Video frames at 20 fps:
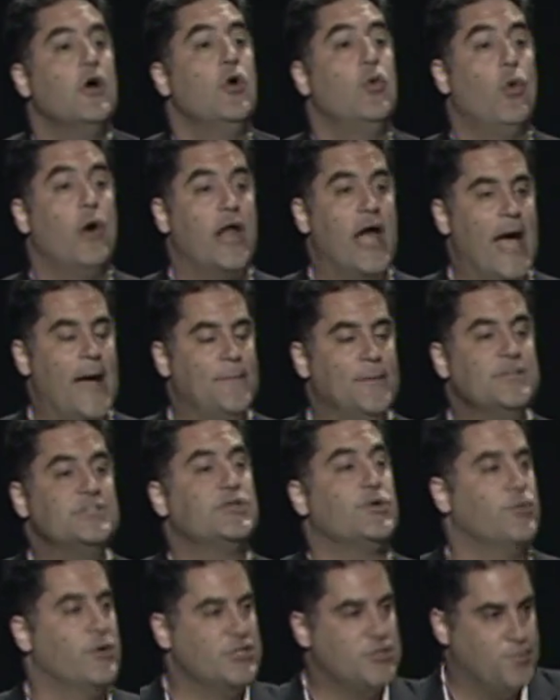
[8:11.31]
What happens?
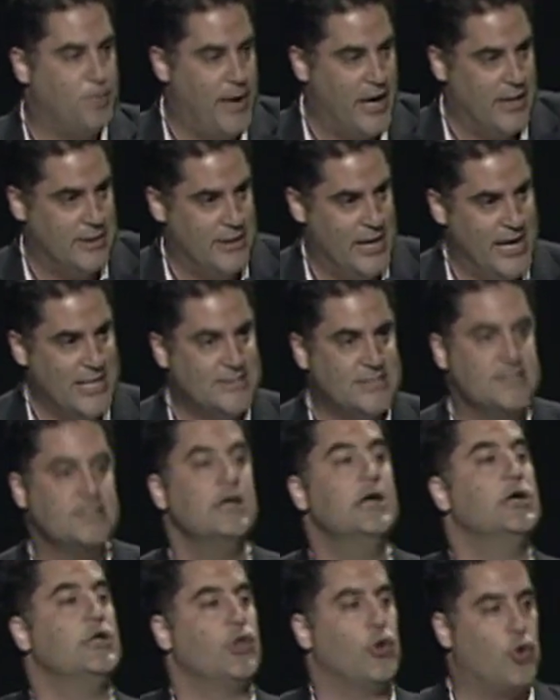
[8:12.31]
The rich pay less.
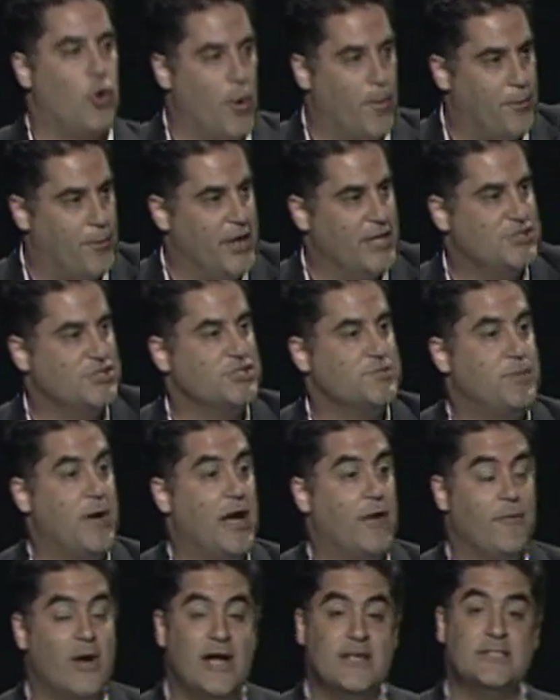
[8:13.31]
The corporations
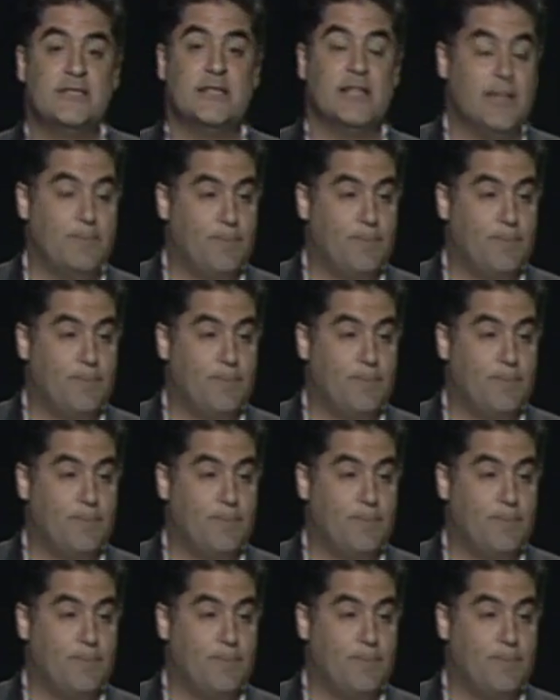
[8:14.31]
pay less.